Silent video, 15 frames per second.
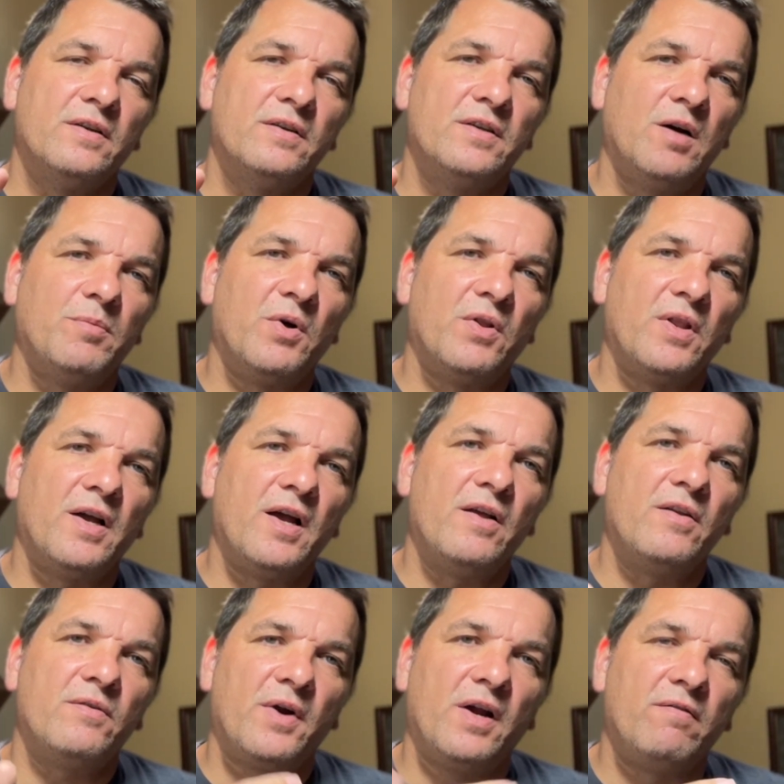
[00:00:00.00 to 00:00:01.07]
double
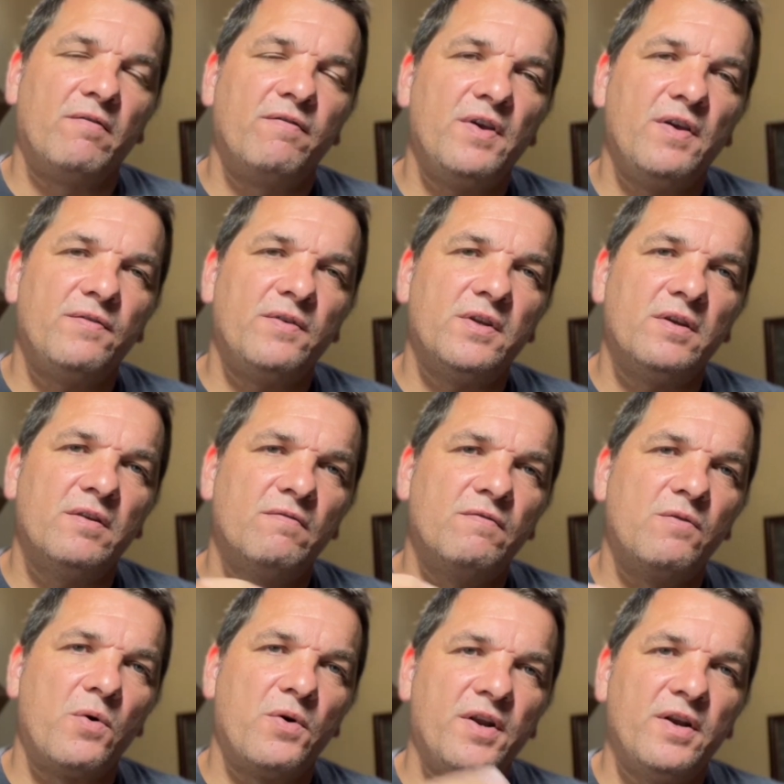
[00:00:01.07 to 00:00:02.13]
that, around
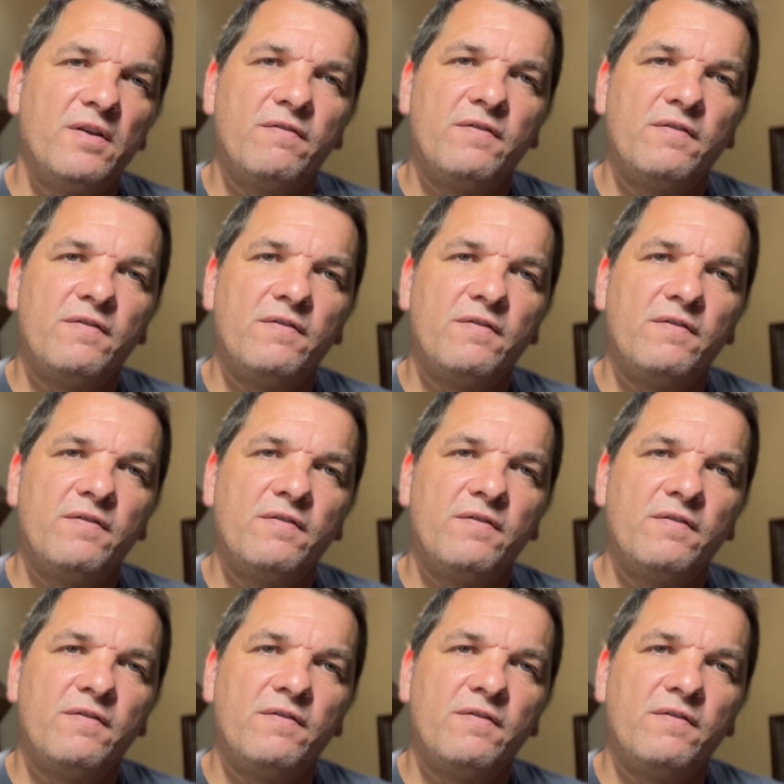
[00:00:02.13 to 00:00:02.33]
40 to